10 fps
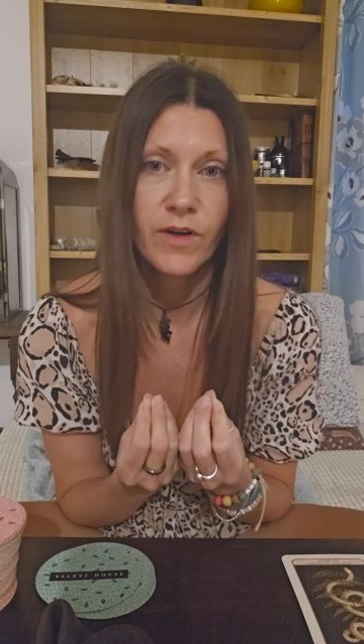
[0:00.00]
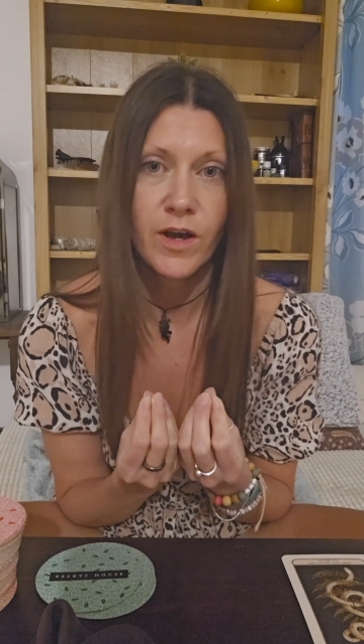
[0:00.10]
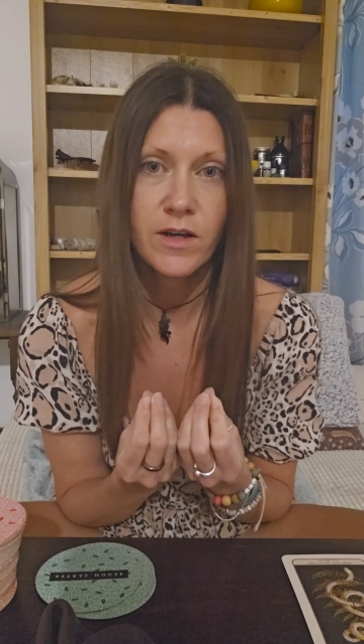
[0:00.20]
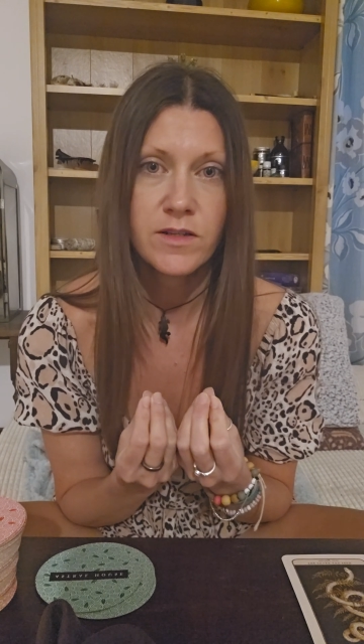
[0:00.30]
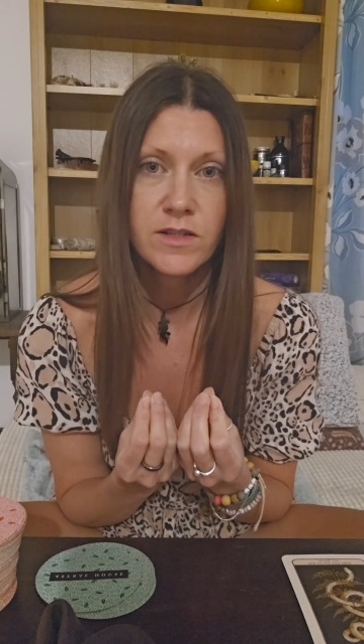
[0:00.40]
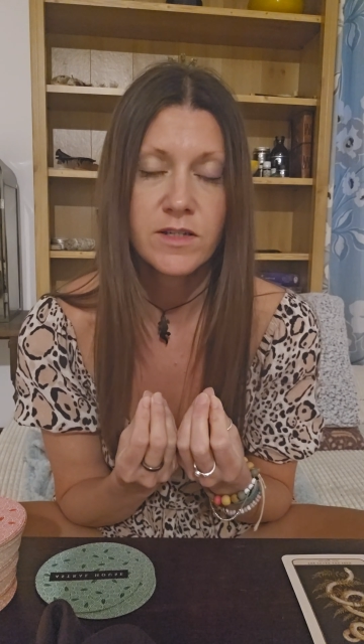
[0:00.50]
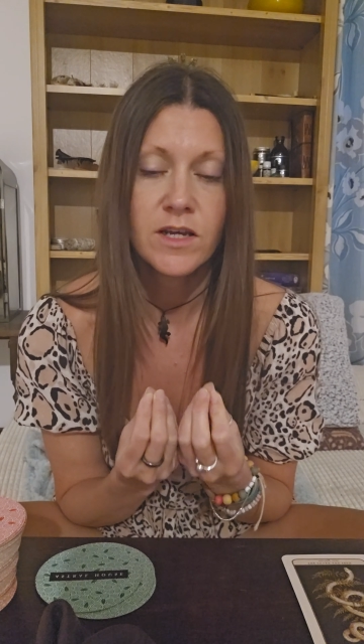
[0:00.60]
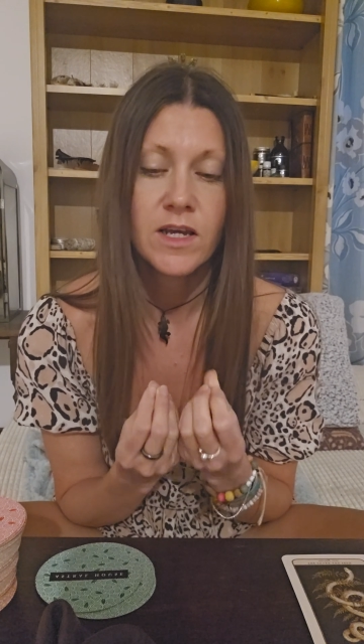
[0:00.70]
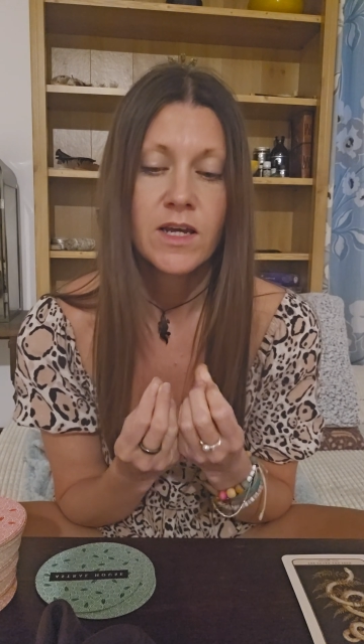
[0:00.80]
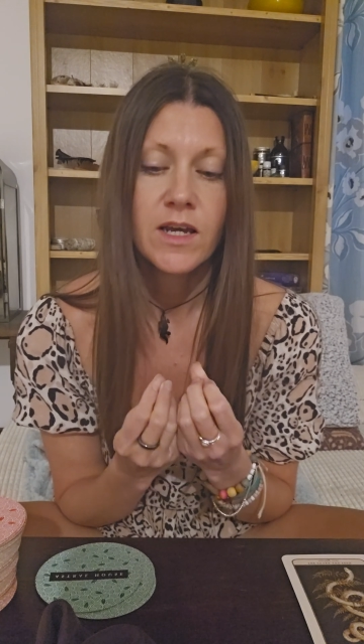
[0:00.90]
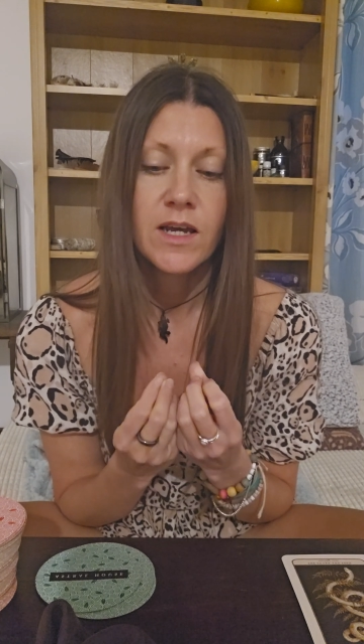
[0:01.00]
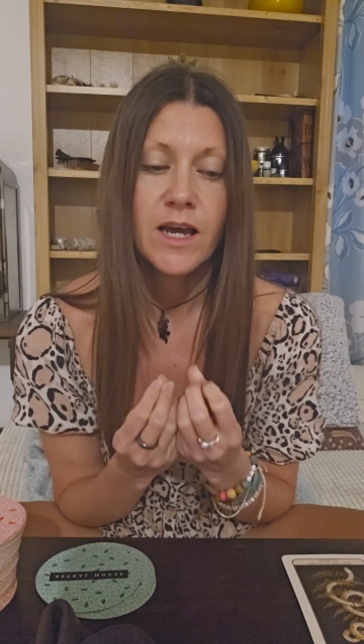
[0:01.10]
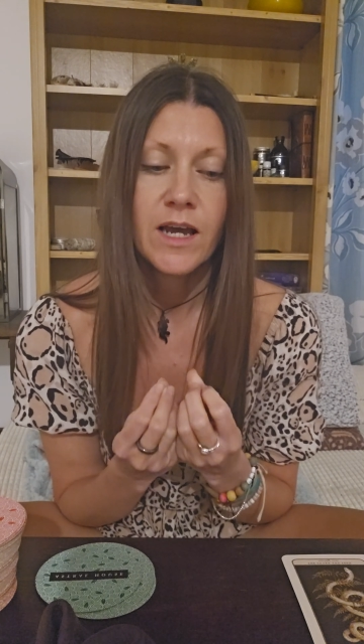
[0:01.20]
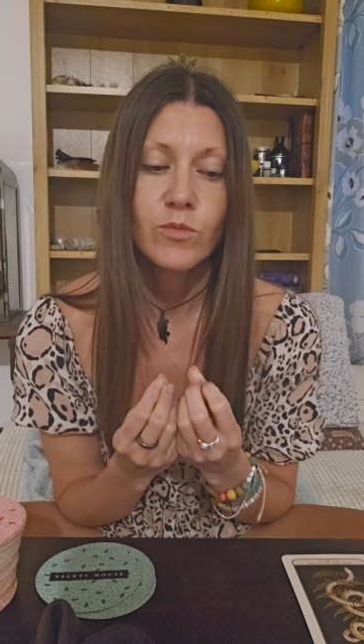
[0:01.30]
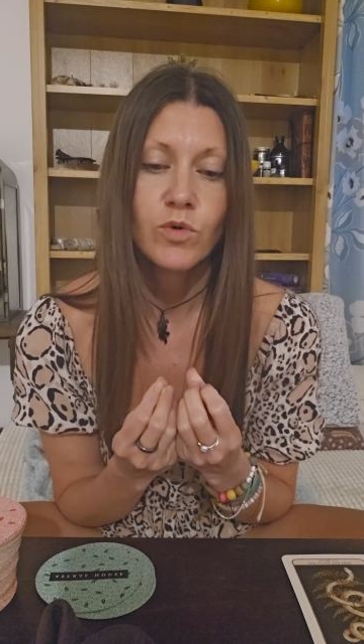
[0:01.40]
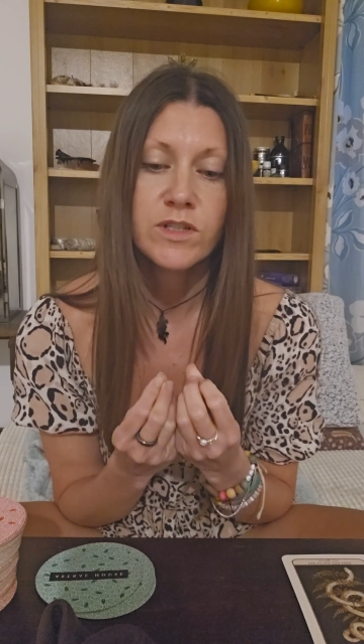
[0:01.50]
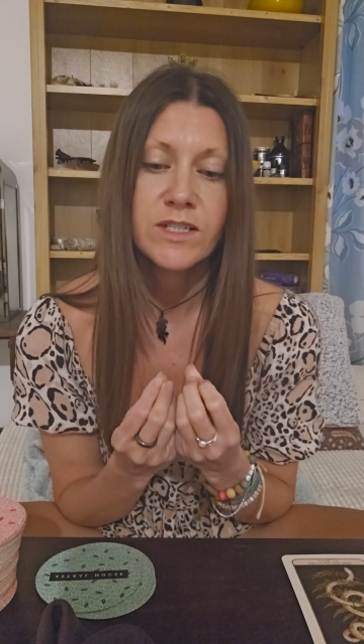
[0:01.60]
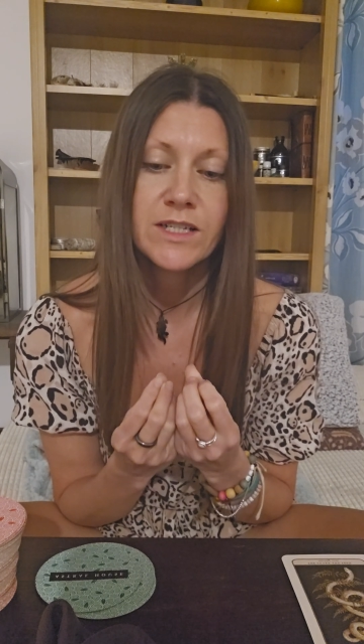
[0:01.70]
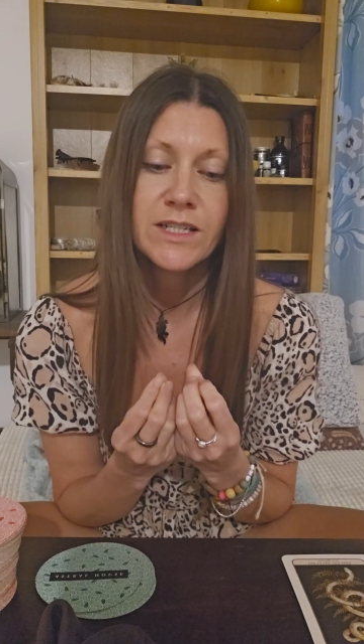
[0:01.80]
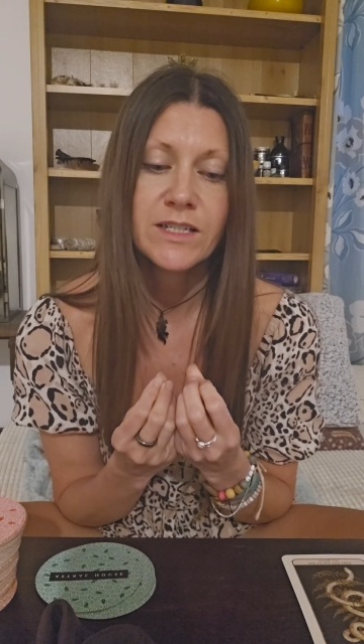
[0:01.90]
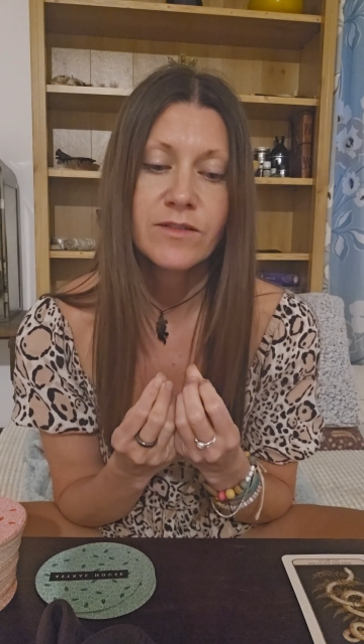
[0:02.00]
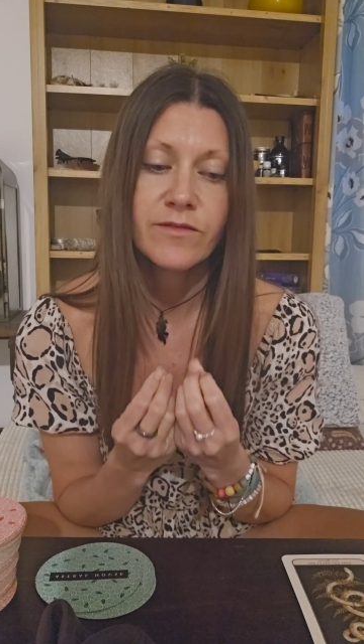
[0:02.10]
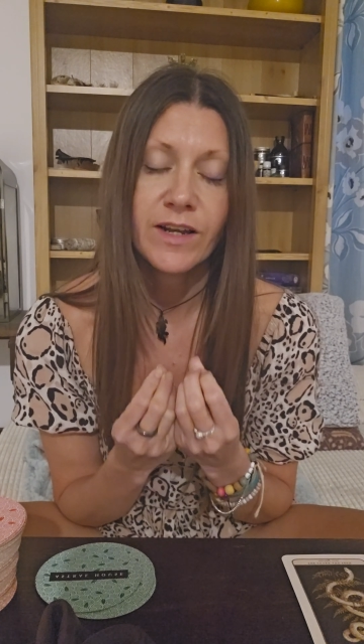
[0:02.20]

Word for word: first and wanted